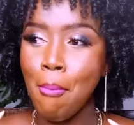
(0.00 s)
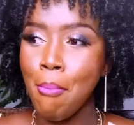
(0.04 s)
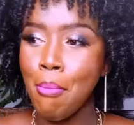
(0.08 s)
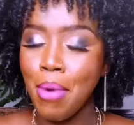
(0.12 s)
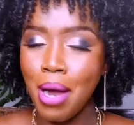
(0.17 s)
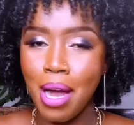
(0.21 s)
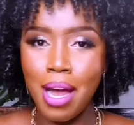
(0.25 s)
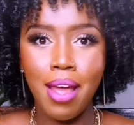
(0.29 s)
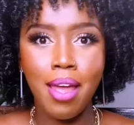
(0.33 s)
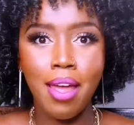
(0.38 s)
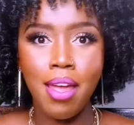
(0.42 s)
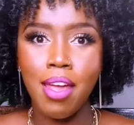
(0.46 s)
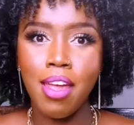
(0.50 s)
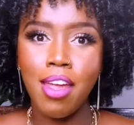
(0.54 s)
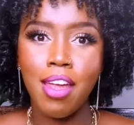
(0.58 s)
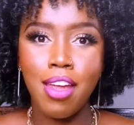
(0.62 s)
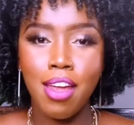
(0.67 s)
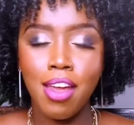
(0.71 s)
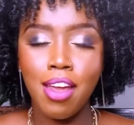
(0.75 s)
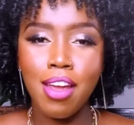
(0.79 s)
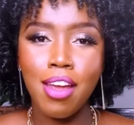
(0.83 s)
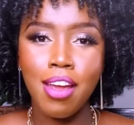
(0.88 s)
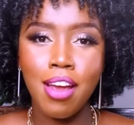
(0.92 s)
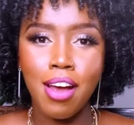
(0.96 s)

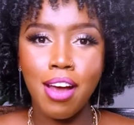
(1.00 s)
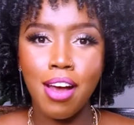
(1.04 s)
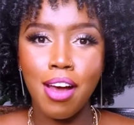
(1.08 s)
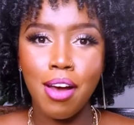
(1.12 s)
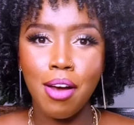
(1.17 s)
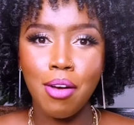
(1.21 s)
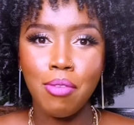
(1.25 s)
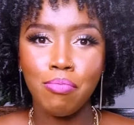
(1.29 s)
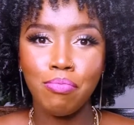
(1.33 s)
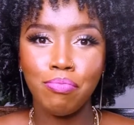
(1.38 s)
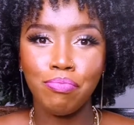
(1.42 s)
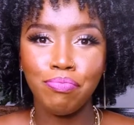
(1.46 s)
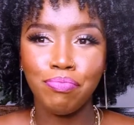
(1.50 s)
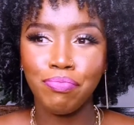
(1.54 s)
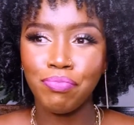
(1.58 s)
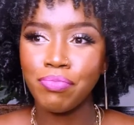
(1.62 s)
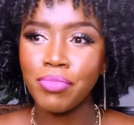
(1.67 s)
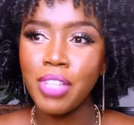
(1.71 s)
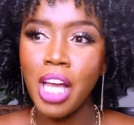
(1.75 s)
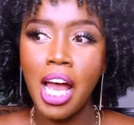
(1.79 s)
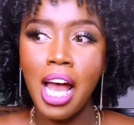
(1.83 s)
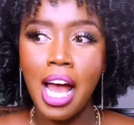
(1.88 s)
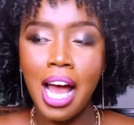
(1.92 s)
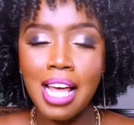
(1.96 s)
my
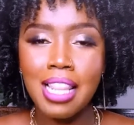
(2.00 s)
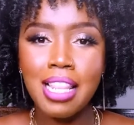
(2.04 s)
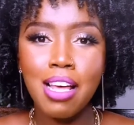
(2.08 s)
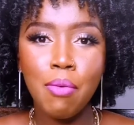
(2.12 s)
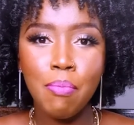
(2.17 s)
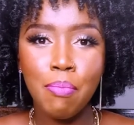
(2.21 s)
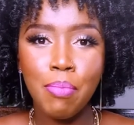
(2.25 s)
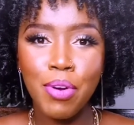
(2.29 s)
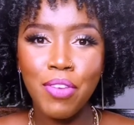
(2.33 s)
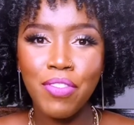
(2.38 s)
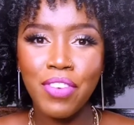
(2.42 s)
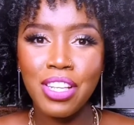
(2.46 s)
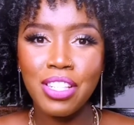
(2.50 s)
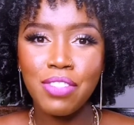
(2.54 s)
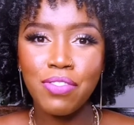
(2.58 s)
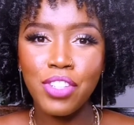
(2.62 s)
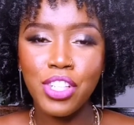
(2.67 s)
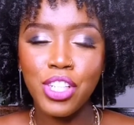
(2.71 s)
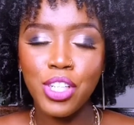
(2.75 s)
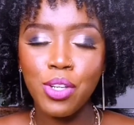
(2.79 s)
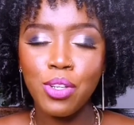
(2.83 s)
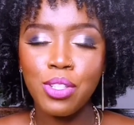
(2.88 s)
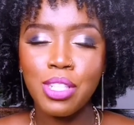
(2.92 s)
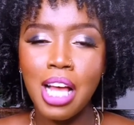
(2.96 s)
other previous
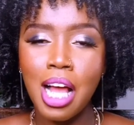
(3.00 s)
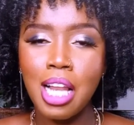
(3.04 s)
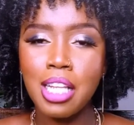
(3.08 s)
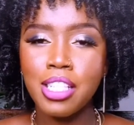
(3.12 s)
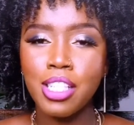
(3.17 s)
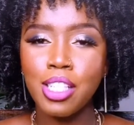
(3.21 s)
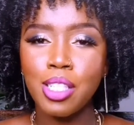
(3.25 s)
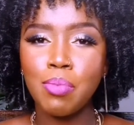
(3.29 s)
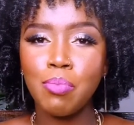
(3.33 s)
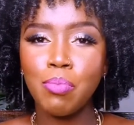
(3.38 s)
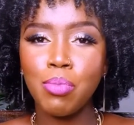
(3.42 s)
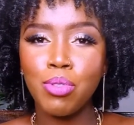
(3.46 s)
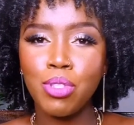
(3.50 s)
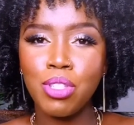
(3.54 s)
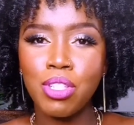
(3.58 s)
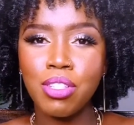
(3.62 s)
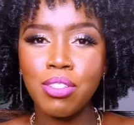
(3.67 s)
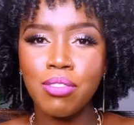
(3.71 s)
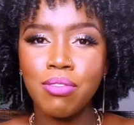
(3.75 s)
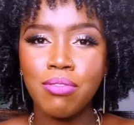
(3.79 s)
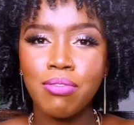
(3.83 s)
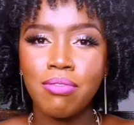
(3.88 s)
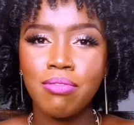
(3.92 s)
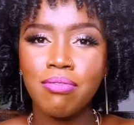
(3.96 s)
videos, I'll just
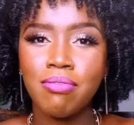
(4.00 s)
put